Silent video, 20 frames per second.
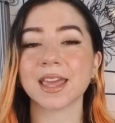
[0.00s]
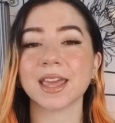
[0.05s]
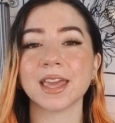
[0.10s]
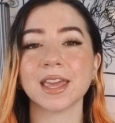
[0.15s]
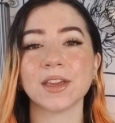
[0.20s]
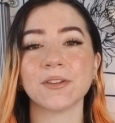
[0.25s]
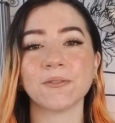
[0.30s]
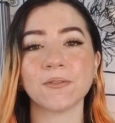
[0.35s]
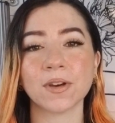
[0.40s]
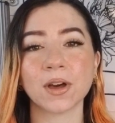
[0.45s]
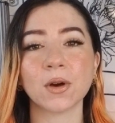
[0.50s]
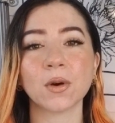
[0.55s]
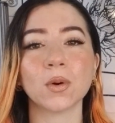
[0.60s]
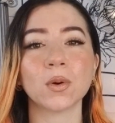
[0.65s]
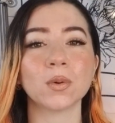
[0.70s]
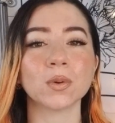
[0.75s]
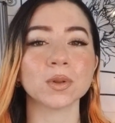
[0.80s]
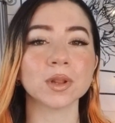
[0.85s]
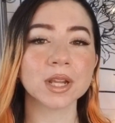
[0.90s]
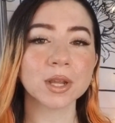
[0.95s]
it felt
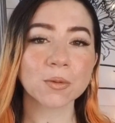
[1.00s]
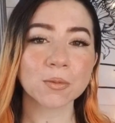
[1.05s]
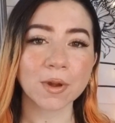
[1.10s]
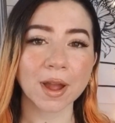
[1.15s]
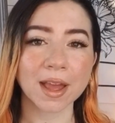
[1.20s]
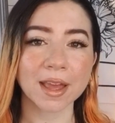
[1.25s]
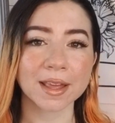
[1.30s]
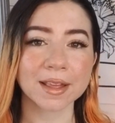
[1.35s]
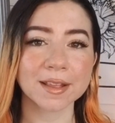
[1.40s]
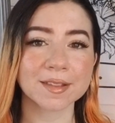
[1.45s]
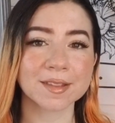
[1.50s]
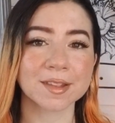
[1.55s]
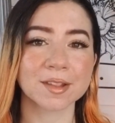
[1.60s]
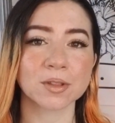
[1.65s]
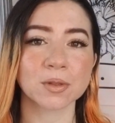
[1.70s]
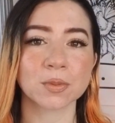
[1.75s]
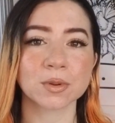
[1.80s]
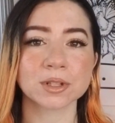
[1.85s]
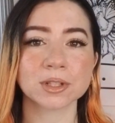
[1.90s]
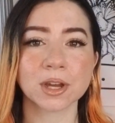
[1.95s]
only right
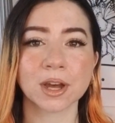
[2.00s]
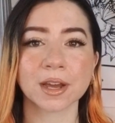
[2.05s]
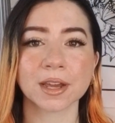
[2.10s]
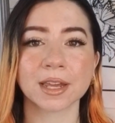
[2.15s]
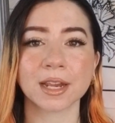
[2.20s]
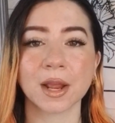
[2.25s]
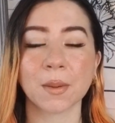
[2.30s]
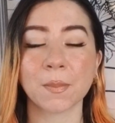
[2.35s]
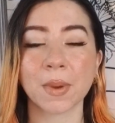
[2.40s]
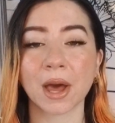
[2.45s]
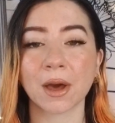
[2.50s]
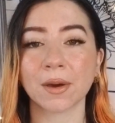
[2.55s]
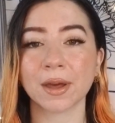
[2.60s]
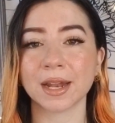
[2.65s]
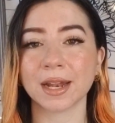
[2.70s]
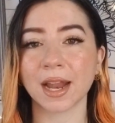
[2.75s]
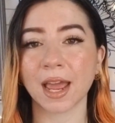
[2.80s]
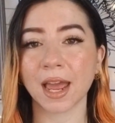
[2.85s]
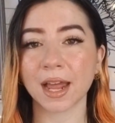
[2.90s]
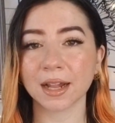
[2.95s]
since we're talking about
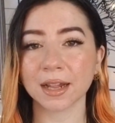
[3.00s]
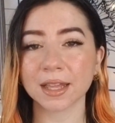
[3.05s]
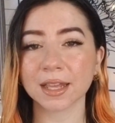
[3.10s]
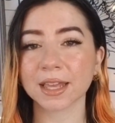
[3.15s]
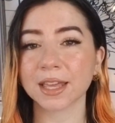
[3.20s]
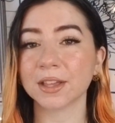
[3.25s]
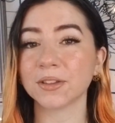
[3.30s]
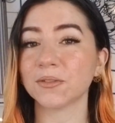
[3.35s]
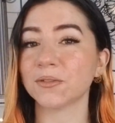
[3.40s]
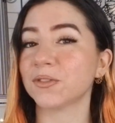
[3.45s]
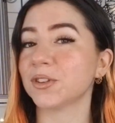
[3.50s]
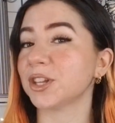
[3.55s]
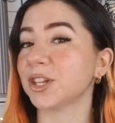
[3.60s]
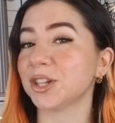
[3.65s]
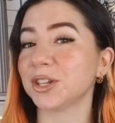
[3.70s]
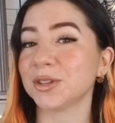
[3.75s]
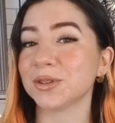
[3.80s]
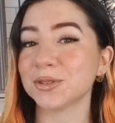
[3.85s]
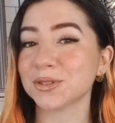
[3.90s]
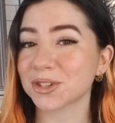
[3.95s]
an elegant
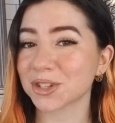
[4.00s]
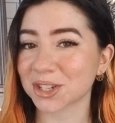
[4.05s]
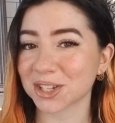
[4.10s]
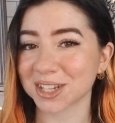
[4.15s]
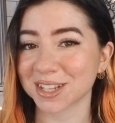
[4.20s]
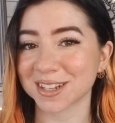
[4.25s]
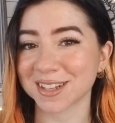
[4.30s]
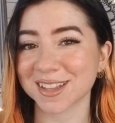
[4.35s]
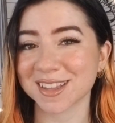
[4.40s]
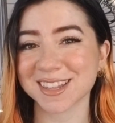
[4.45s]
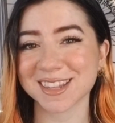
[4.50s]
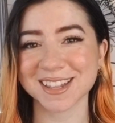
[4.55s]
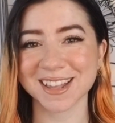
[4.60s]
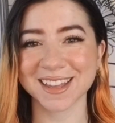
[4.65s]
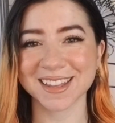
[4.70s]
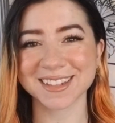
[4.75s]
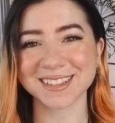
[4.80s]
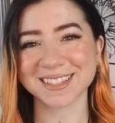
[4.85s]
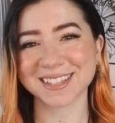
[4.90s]
Venusian sign